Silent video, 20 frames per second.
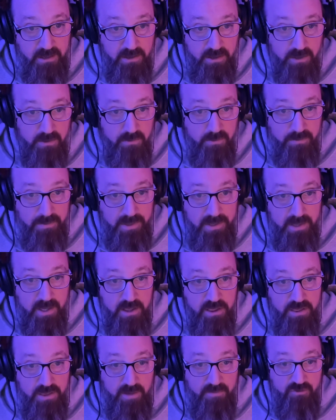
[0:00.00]
and do,
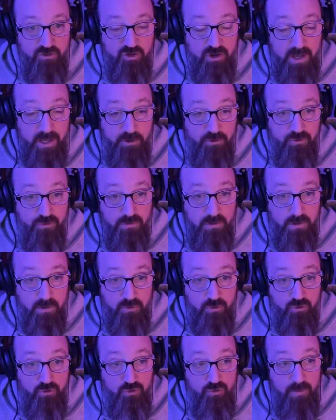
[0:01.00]
because they've changed
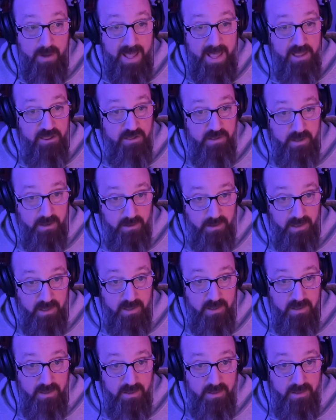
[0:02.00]

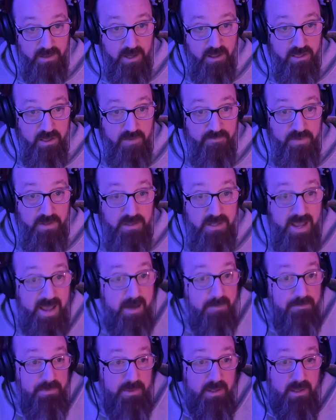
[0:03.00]
drastically, because I've
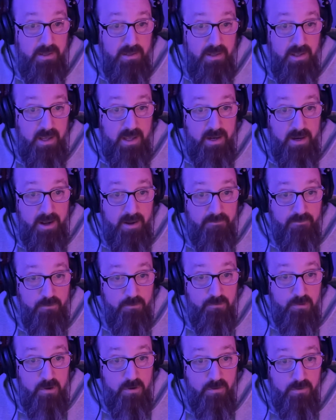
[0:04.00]
adapted and I've
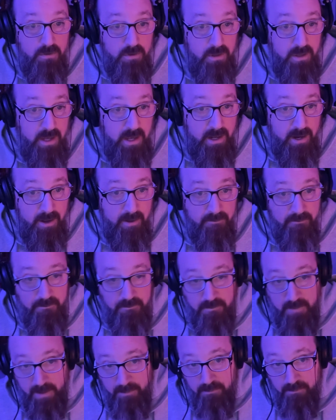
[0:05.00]
grown, and I,
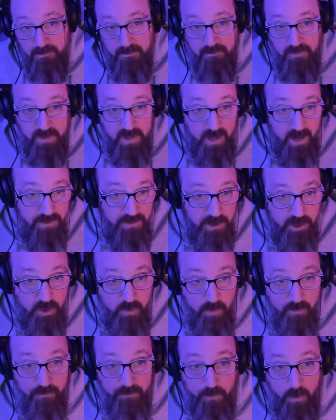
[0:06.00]
my, I think
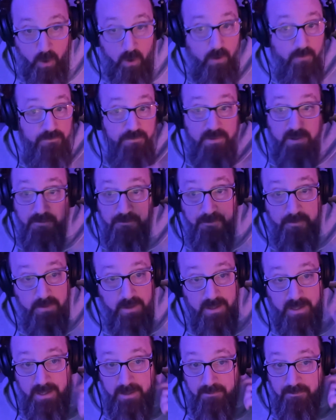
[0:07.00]
you evolve
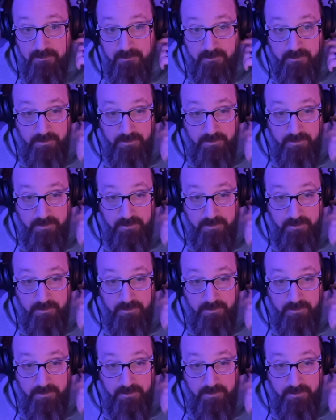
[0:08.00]
differently,